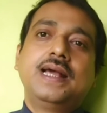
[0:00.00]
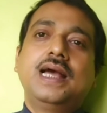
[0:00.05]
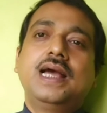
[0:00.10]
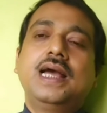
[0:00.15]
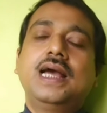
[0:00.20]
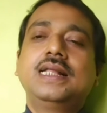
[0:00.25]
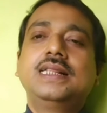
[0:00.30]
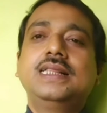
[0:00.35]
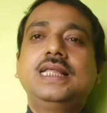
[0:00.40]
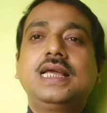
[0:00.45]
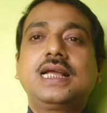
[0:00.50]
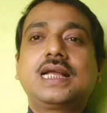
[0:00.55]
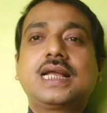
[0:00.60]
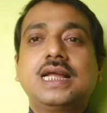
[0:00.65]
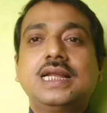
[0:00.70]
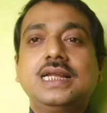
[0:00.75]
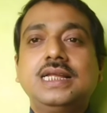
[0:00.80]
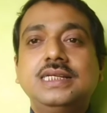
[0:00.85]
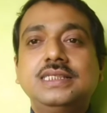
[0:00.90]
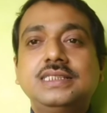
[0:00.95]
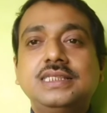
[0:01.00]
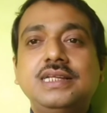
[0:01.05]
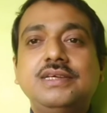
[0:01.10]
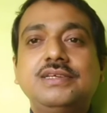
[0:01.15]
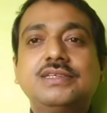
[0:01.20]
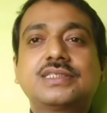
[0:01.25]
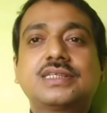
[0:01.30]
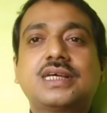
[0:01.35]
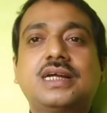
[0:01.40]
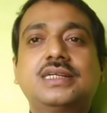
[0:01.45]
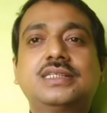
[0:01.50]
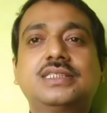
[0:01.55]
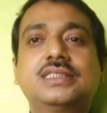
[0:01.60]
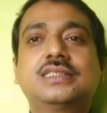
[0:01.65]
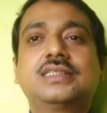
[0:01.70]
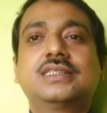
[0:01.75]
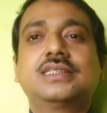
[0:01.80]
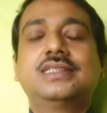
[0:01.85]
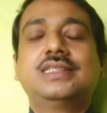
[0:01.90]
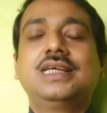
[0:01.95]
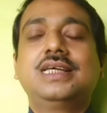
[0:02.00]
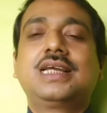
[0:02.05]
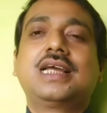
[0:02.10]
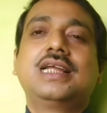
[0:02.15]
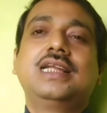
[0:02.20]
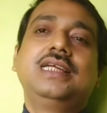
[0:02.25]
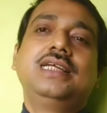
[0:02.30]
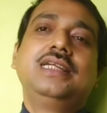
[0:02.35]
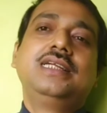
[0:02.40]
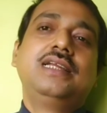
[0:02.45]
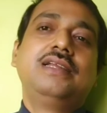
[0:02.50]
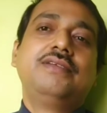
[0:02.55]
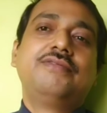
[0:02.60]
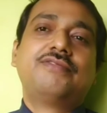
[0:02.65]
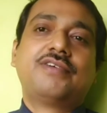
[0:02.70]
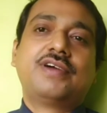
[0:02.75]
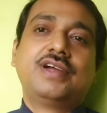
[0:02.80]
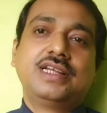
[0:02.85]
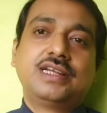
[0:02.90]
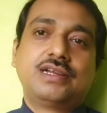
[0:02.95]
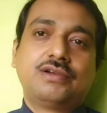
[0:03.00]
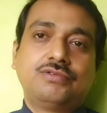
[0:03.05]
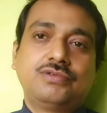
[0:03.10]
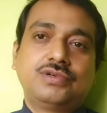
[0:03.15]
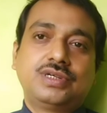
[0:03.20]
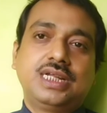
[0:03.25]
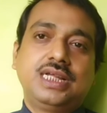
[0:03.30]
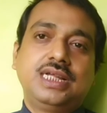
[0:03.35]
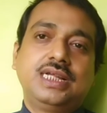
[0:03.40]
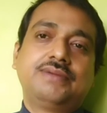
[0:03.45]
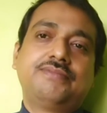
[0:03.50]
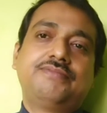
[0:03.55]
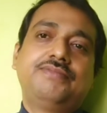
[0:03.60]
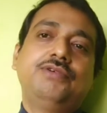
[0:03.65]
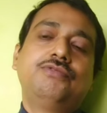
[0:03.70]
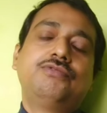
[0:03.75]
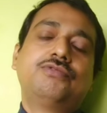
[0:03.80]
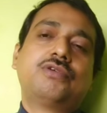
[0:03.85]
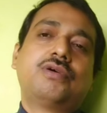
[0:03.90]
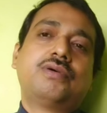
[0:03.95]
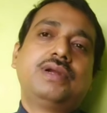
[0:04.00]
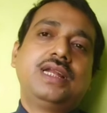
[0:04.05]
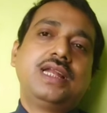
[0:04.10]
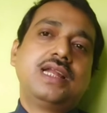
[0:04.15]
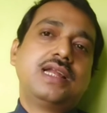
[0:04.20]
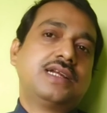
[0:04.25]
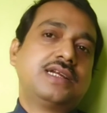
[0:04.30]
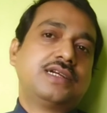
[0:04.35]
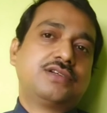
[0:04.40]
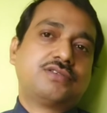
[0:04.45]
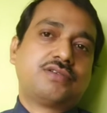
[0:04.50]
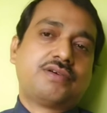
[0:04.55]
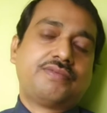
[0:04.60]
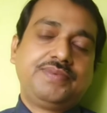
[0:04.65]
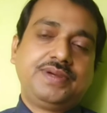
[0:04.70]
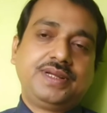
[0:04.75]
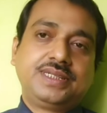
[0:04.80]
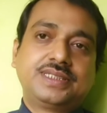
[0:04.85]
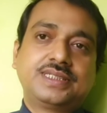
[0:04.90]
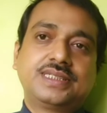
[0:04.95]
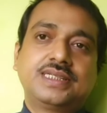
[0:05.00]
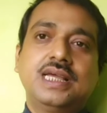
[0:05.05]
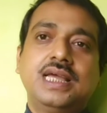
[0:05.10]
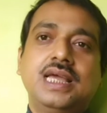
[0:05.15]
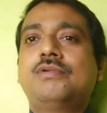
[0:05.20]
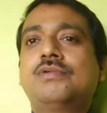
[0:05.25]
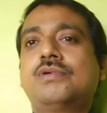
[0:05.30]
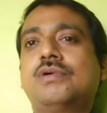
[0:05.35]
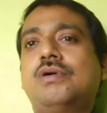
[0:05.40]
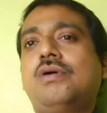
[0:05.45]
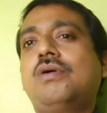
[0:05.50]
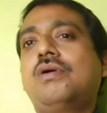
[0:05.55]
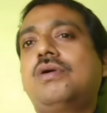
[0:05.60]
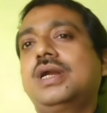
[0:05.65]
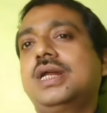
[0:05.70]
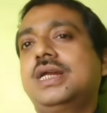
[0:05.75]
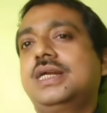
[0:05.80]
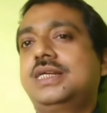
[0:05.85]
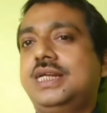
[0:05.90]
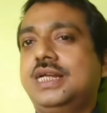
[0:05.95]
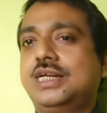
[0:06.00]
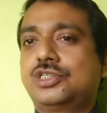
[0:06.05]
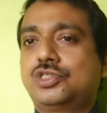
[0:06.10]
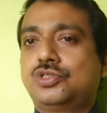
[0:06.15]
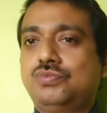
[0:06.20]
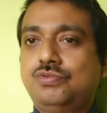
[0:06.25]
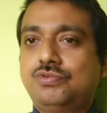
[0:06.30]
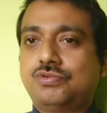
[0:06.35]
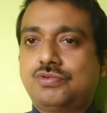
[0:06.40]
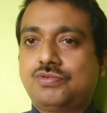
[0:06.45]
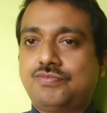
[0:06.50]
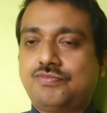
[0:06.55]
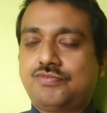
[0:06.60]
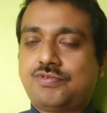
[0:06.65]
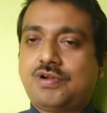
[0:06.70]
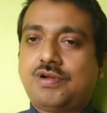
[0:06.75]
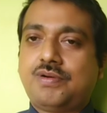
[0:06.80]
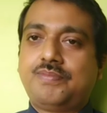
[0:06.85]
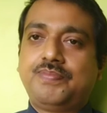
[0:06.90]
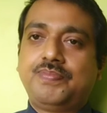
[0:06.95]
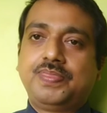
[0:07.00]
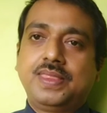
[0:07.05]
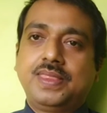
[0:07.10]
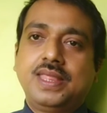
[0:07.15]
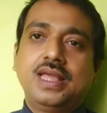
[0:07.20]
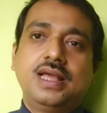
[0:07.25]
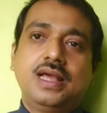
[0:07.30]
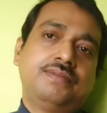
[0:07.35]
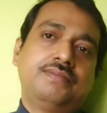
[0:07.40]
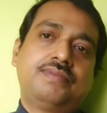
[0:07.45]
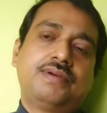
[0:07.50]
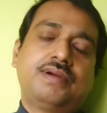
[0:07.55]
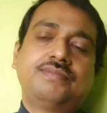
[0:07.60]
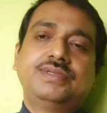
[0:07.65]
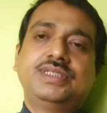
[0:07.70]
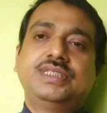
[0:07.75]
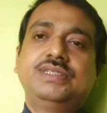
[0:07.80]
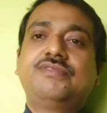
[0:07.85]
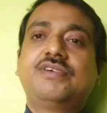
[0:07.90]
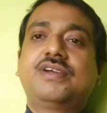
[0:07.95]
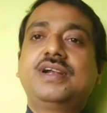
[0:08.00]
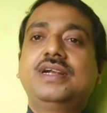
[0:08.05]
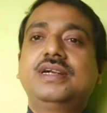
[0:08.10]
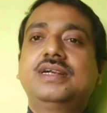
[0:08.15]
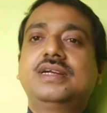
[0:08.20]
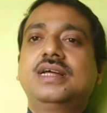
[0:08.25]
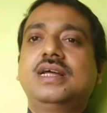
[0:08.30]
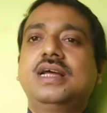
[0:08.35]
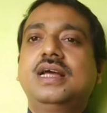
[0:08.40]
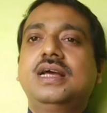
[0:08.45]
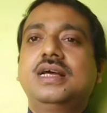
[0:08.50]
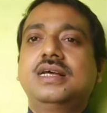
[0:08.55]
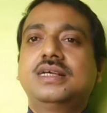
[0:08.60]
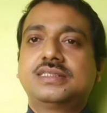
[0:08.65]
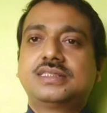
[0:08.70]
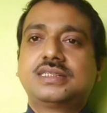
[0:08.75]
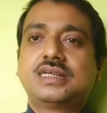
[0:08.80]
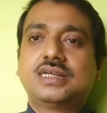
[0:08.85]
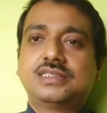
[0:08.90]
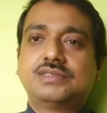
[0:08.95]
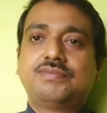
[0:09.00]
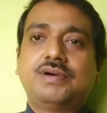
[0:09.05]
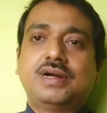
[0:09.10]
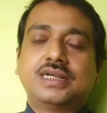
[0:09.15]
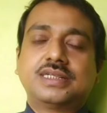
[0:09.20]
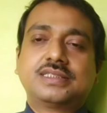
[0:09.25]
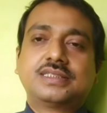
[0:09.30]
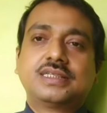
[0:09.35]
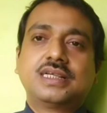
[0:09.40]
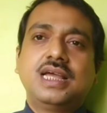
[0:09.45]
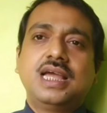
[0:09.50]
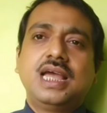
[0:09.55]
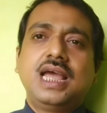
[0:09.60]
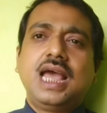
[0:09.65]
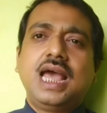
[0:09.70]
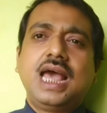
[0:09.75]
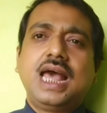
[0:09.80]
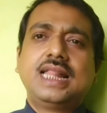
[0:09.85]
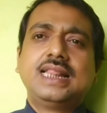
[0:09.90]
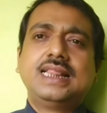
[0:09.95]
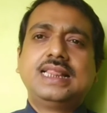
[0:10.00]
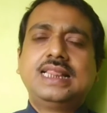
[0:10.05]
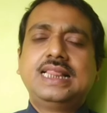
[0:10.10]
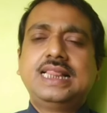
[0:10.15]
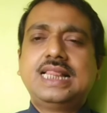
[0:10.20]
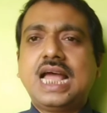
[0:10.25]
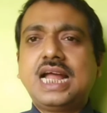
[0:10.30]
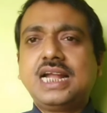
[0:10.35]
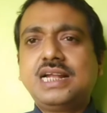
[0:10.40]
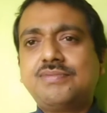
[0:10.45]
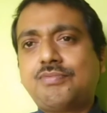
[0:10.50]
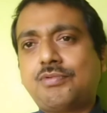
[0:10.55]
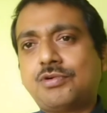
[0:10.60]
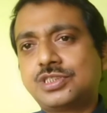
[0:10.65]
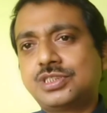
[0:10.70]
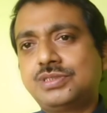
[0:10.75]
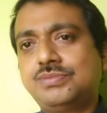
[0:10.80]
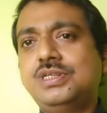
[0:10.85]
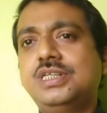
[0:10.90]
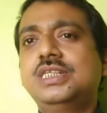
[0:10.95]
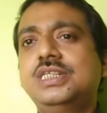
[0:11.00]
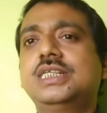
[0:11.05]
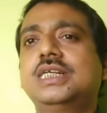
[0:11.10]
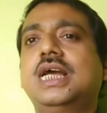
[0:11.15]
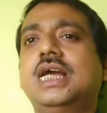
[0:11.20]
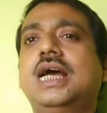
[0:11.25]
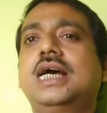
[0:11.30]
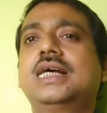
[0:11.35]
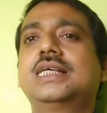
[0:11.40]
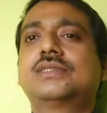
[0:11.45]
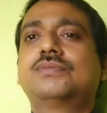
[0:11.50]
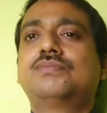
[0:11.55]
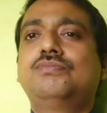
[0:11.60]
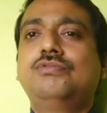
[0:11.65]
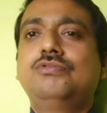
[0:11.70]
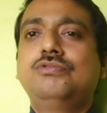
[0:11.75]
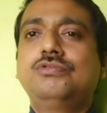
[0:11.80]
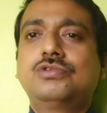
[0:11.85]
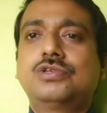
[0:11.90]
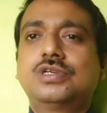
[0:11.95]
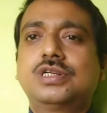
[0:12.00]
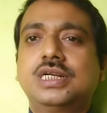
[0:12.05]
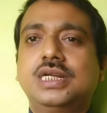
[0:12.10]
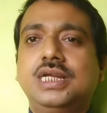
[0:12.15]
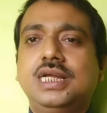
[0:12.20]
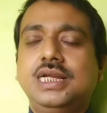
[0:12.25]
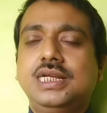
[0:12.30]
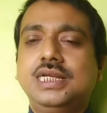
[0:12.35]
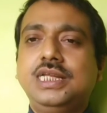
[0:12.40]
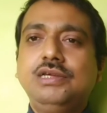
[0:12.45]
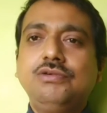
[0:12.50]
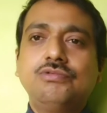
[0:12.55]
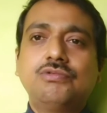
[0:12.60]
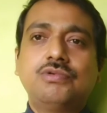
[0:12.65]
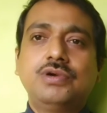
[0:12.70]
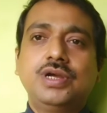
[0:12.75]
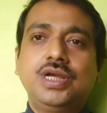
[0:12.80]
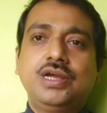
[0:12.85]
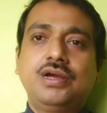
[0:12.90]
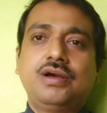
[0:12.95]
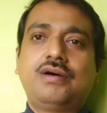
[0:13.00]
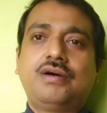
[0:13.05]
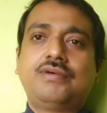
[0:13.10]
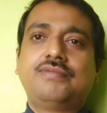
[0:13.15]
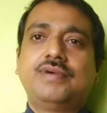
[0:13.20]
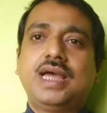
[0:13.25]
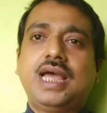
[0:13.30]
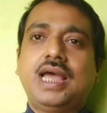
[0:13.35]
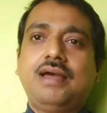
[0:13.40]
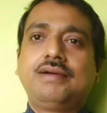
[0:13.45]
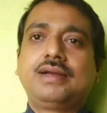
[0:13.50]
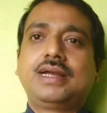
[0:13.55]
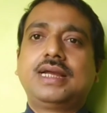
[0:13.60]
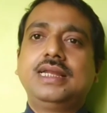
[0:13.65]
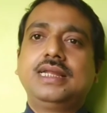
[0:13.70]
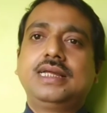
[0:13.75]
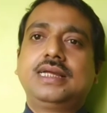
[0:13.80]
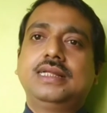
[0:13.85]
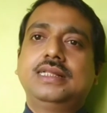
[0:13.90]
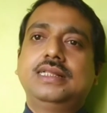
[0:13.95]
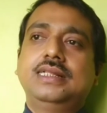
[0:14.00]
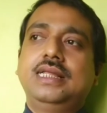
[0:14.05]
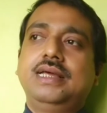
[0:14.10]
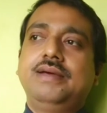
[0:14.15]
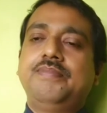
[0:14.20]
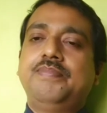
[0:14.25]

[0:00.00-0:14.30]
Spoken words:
they can easily search, they can easily find out a few related topics or a textbook from different search bars. And that possibility has put a new way of awakening in them.